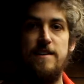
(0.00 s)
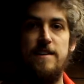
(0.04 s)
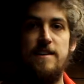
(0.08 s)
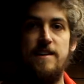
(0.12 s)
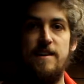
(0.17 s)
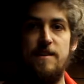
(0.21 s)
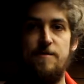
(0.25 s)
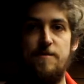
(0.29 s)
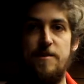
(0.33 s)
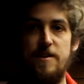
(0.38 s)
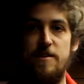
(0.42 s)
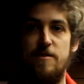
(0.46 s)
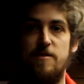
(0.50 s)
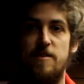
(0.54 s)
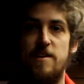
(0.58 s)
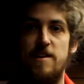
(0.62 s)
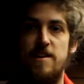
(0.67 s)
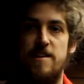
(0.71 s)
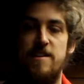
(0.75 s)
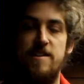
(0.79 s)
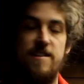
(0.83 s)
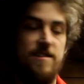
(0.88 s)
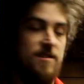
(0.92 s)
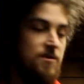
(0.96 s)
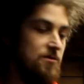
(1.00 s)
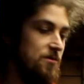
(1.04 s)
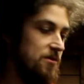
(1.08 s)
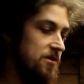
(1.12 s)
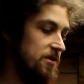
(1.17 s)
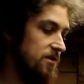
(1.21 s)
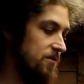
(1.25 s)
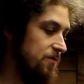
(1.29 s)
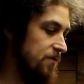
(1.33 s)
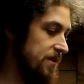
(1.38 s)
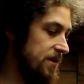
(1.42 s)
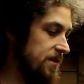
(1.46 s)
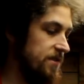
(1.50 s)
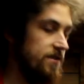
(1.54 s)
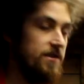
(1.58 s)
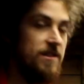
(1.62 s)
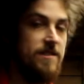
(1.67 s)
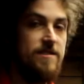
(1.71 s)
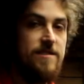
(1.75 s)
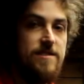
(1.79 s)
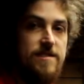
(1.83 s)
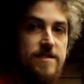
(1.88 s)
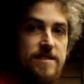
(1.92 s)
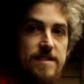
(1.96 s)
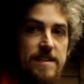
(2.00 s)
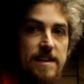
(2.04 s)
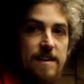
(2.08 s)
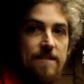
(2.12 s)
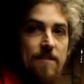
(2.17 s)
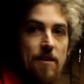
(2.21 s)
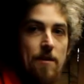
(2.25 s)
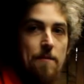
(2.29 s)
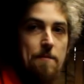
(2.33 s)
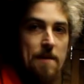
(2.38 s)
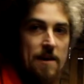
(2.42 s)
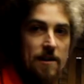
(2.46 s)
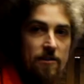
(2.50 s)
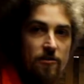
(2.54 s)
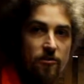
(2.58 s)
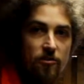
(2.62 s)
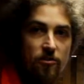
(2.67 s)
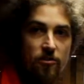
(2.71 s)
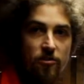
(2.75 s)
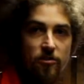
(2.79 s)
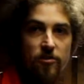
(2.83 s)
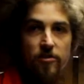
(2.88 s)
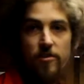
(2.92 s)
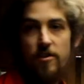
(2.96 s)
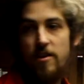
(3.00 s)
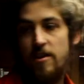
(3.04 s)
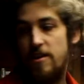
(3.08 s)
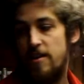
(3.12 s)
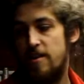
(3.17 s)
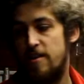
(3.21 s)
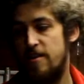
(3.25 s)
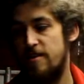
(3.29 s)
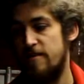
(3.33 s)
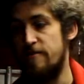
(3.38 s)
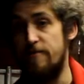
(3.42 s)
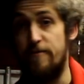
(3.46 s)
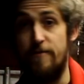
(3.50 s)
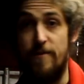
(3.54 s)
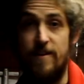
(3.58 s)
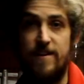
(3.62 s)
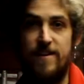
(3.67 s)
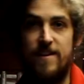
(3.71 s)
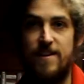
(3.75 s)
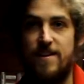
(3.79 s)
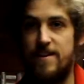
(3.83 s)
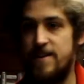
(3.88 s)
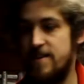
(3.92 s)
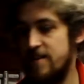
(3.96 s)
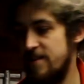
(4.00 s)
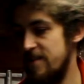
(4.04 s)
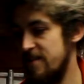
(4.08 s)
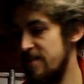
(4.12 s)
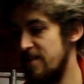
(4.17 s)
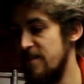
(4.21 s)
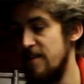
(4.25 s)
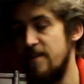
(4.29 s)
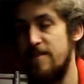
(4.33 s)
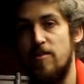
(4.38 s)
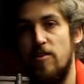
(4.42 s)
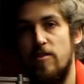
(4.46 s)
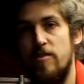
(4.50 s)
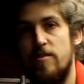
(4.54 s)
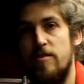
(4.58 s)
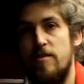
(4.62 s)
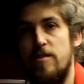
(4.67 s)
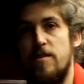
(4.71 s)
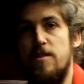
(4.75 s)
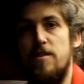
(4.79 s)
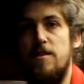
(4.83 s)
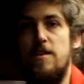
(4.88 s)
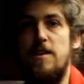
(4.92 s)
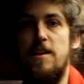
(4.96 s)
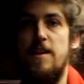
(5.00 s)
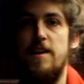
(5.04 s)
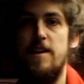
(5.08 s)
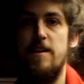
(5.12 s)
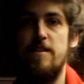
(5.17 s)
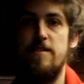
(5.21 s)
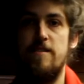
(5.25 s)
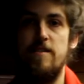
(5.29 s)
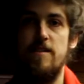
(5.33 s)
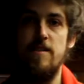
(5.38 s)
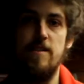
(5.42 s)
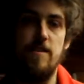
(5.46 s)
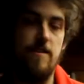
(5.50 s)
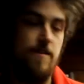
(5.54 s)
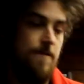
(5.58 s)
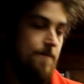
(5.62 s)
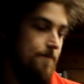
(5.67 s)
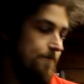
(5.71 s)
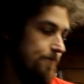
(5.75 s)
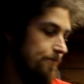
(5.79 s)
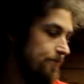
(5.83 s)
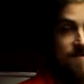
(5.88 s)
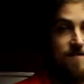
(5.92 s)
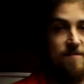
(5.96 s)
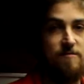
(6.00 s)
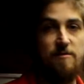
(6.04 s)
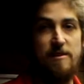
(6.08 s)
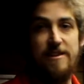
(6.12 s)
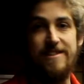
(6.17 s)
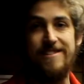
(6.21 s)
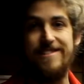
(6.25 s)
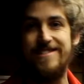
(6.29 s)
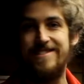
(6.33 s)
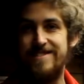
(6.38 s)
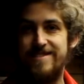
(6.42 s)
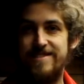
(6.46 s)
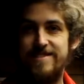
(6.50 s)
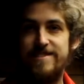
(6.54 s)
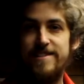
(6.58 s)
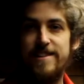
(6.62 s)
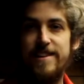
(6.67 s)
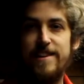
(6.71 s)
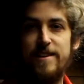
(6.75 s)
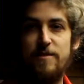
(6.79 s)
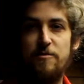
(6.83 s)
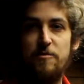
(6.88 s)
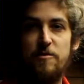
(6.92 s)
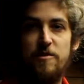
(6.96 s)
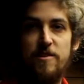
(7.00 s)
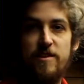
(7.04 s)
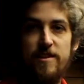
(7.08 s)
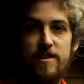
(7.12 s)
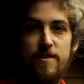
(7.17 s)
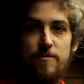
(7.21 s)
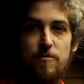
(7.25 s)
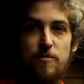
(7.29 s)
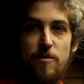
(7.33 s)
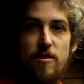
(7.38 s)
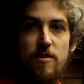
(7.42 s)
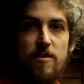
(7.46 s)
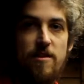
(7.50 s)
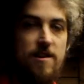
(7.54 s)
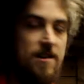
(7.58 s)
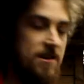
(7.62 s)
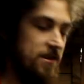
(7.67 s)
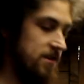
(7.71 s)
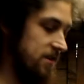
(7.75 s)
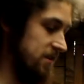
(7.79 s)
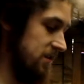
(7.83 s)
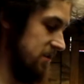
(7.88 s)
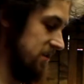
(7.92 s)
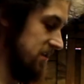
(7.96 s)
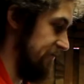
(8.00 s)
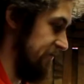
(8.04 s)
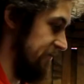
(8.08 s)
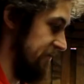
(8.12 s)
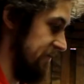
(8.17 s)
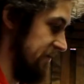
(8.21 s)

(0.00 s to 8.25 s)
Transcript: I made a quite nice workspace. As you can see, I've got a bench. Finally, I've got the lathe here. It's still a work in progress.